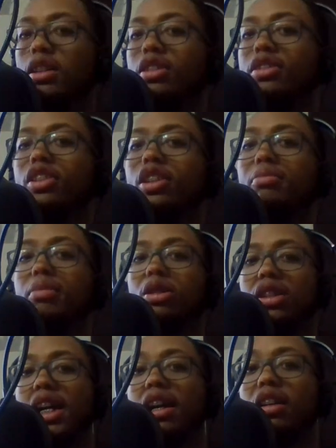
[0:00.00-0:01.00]
you can
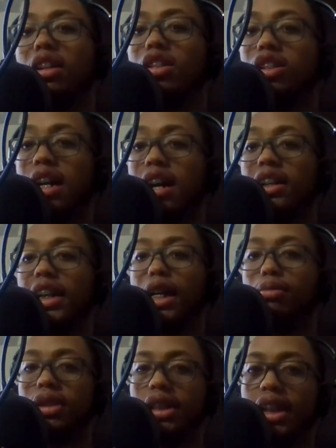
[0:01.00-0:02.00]
most likely close it out in
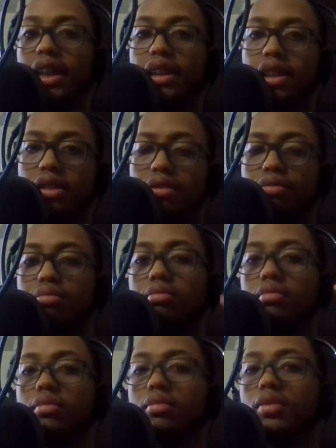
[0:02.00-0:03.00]
Game 6,
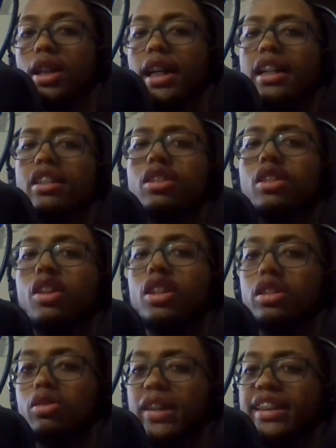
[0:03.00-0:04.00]
and you're on
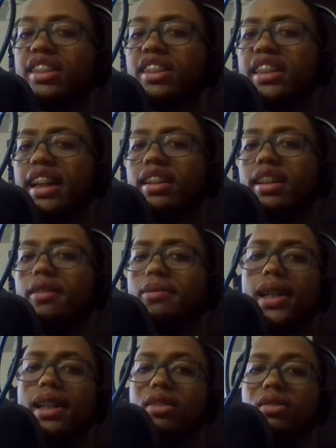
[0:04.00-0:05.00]
your way to the Stanley Cup
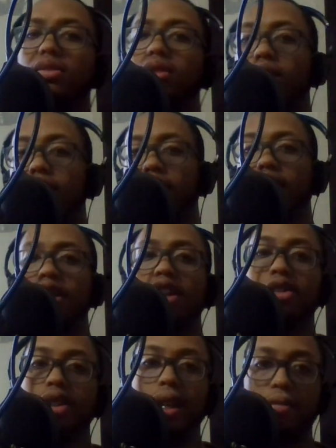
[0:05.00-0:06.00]
Final.
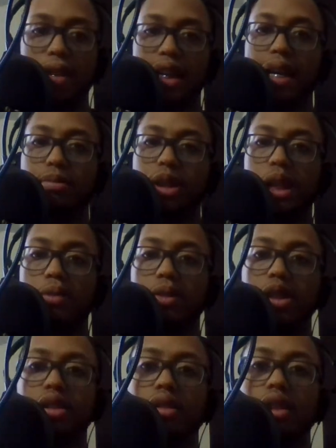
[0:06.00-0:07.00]
No need for Game
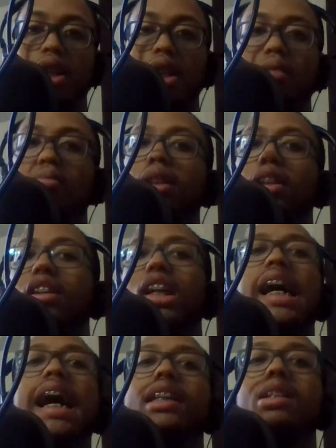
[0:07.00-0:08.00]
7s. But they're going
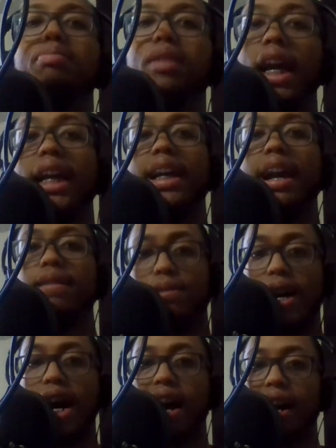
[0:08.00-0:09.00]
to have to play Game
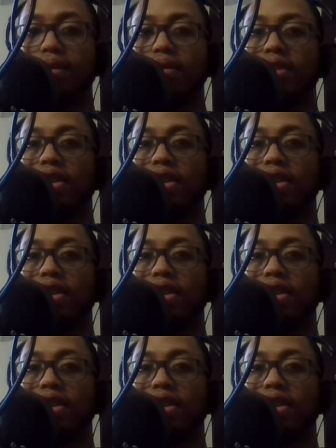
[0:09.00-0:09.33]
5